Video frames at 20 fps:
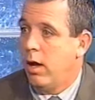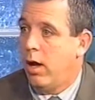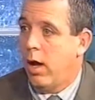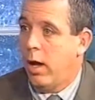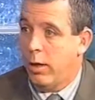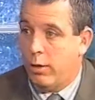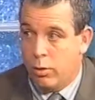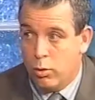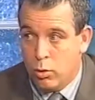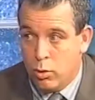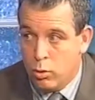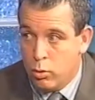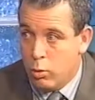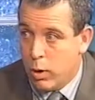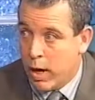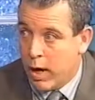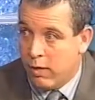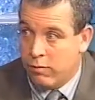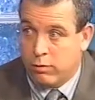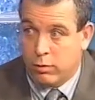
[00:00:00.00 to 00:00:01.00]
and who
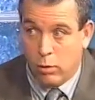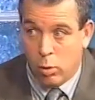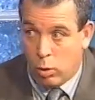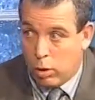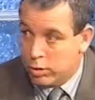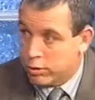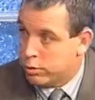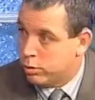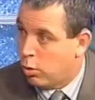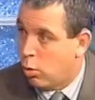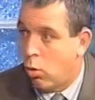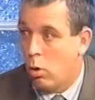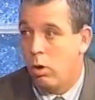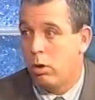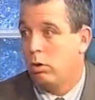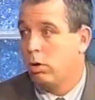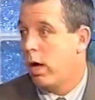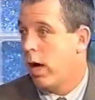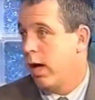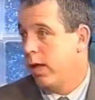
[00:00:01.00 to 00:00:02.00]
have lost
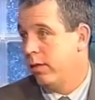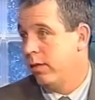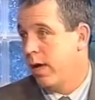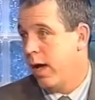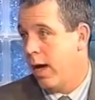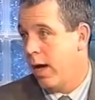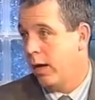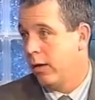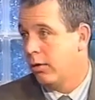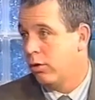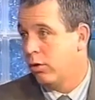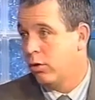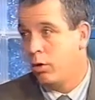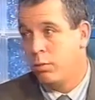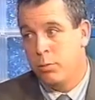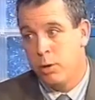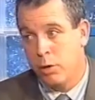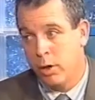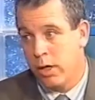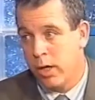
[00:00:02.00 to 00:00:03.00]
all contact,
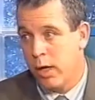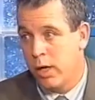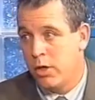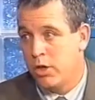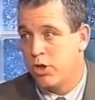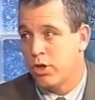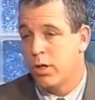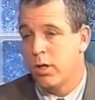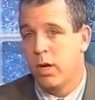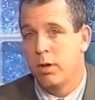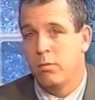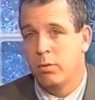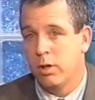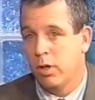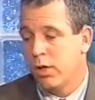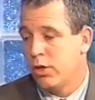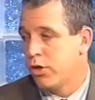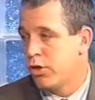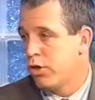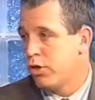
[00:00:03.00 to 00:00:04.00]
communication, and
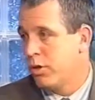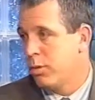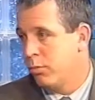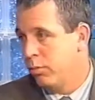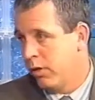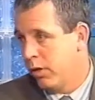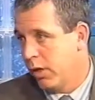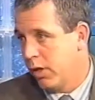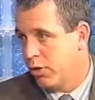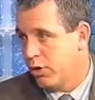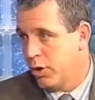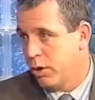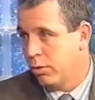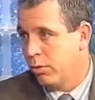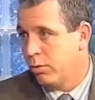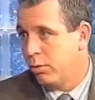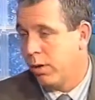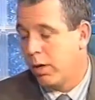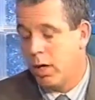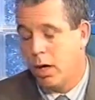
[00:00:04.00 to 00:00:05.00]
relationship with their
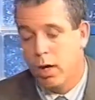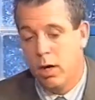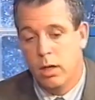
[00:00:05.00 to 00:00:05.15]
children.